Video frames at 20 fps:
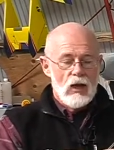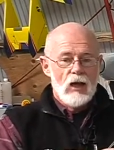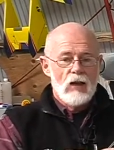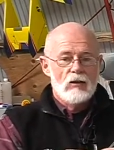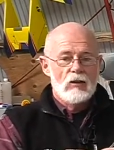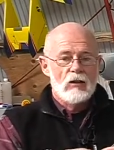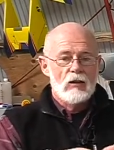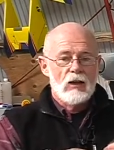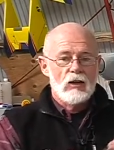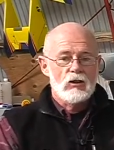
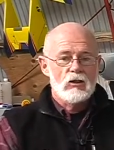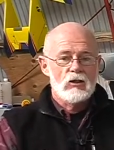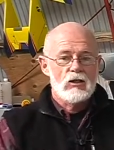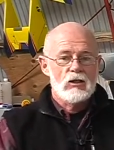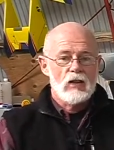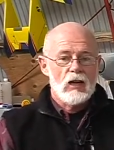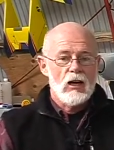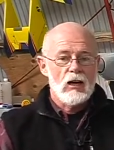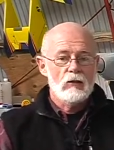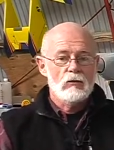then they could
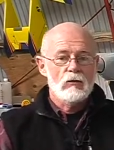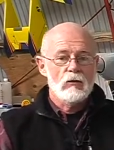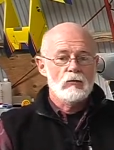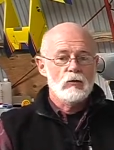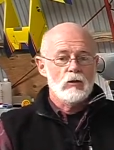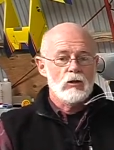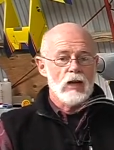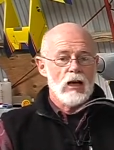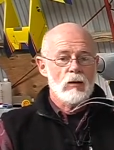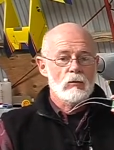save
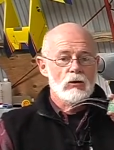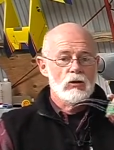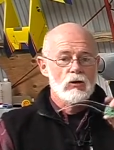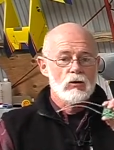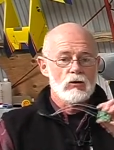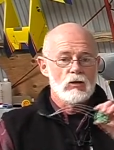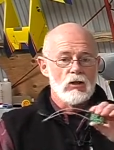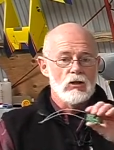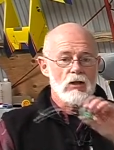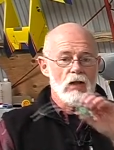Futaba
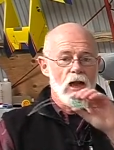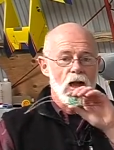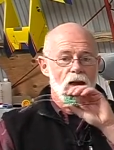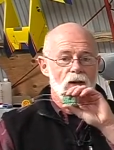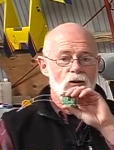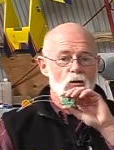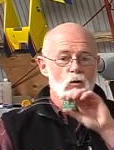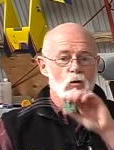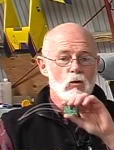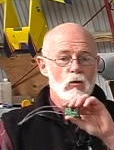users an
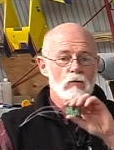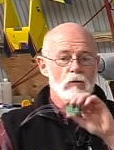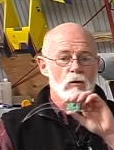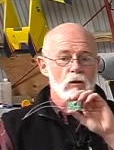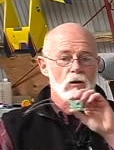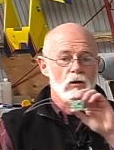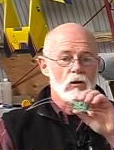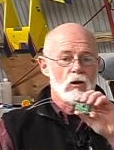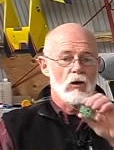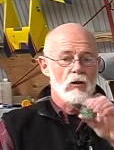awful
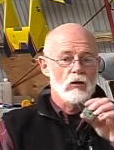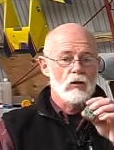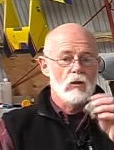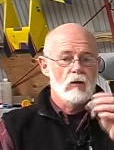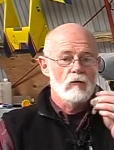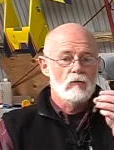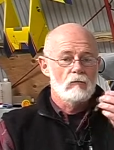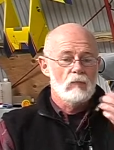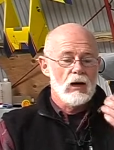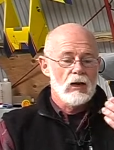lot
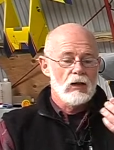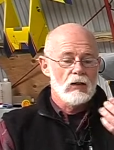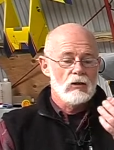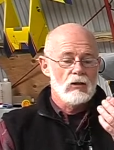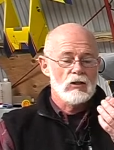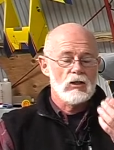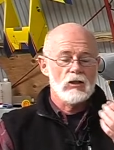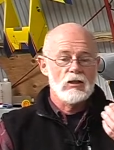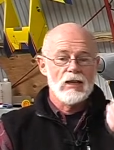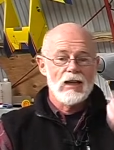of money.
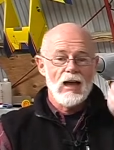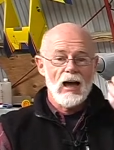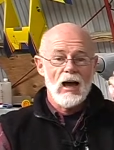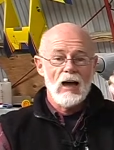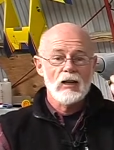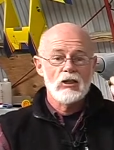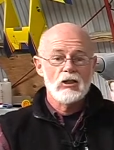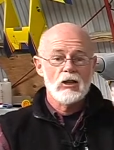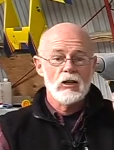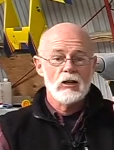This is the
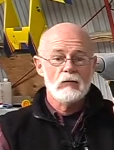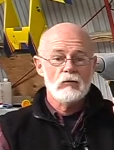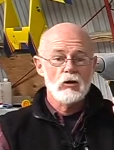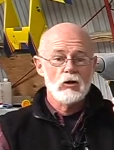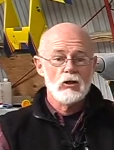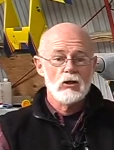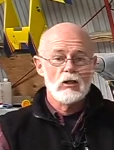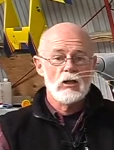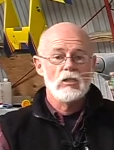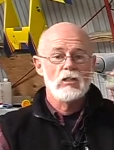8-channel
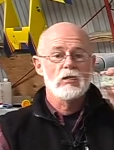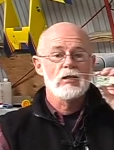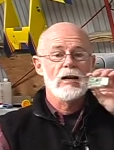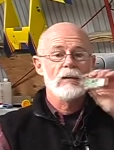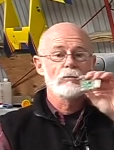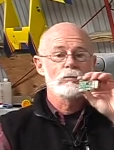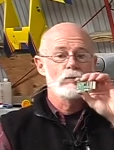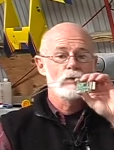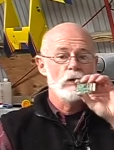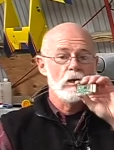version. This is a
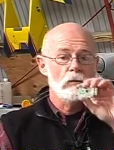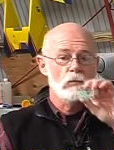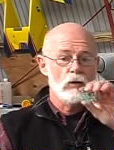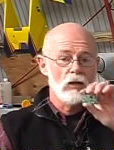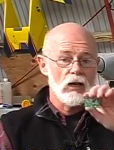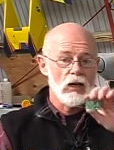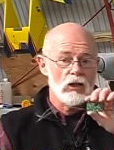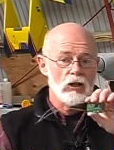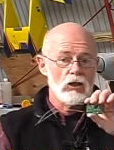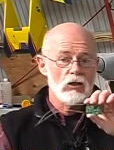
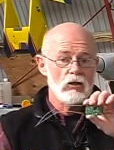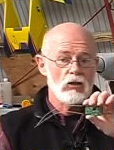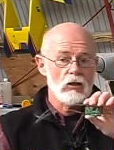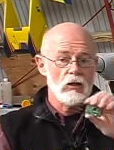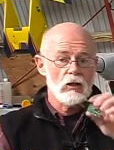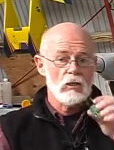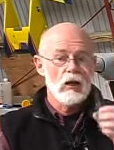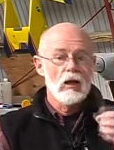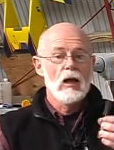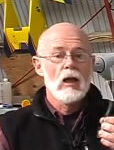pre-production
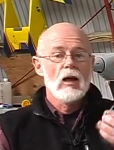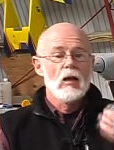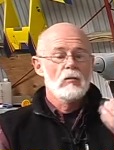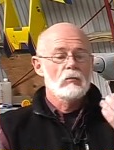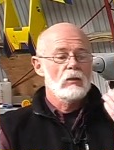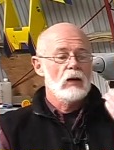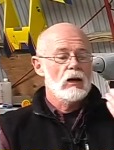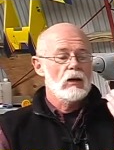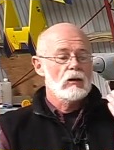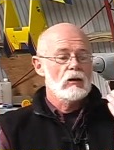unit,
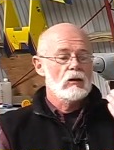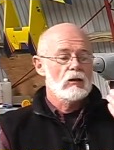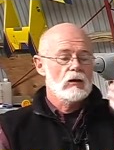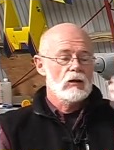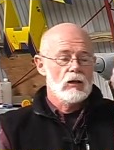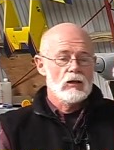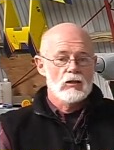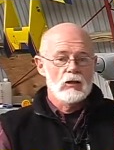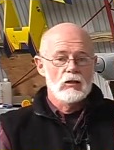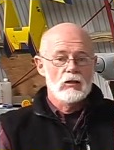but
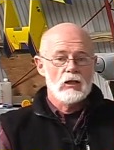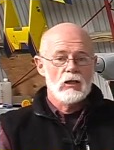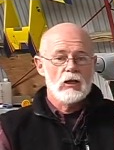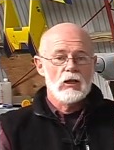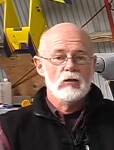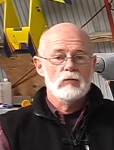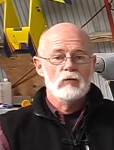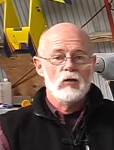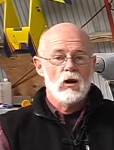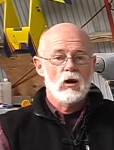it's
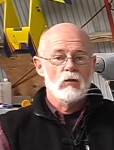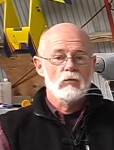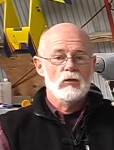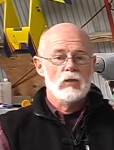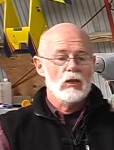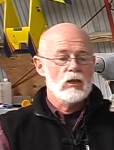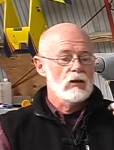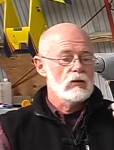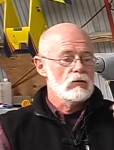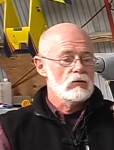indicative of
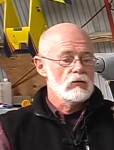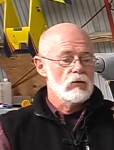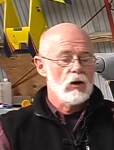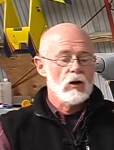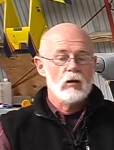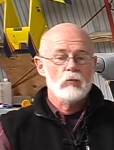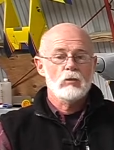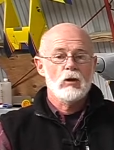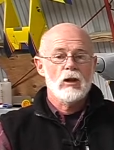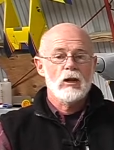the
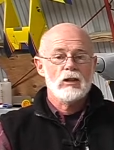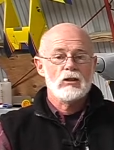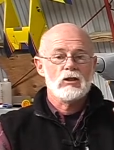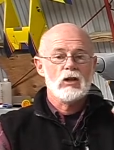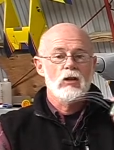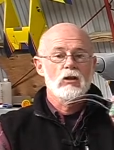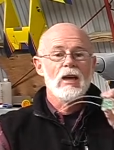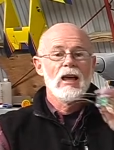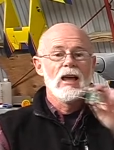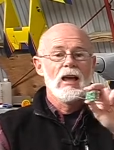final product.
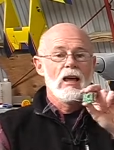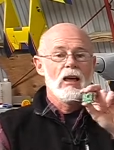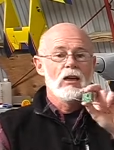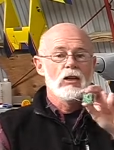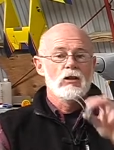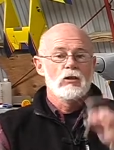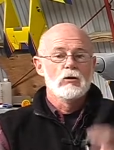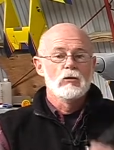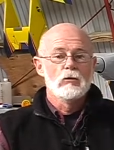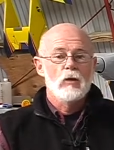So
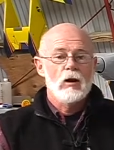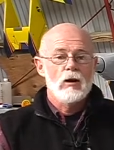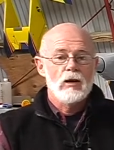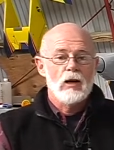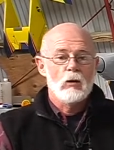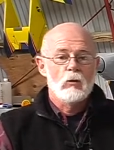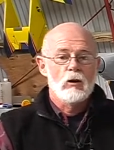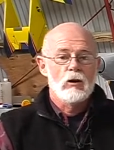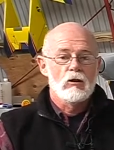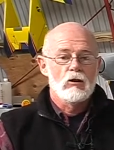you'll find
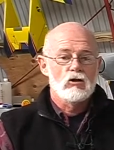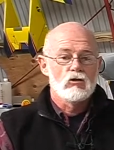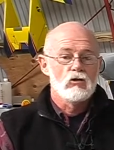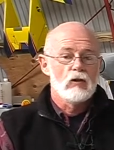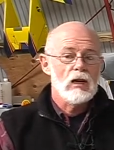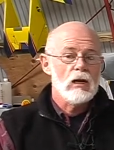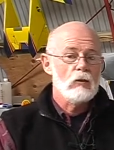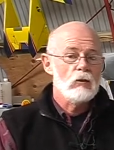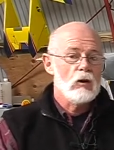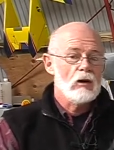out whether it's
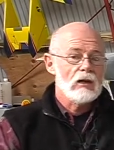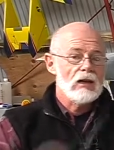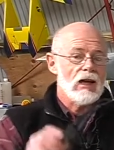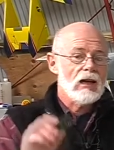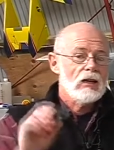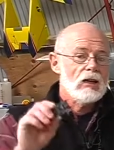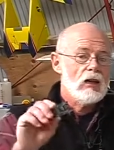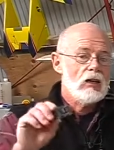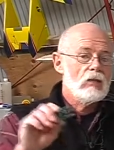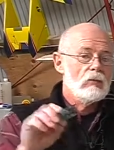really worth
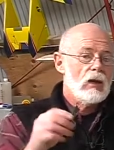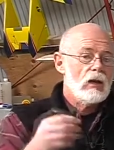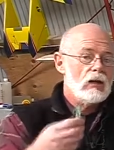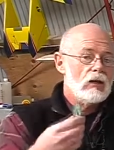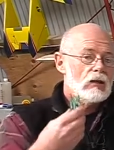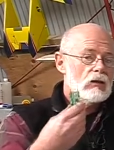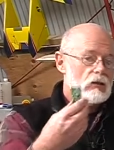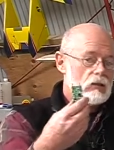laying down your money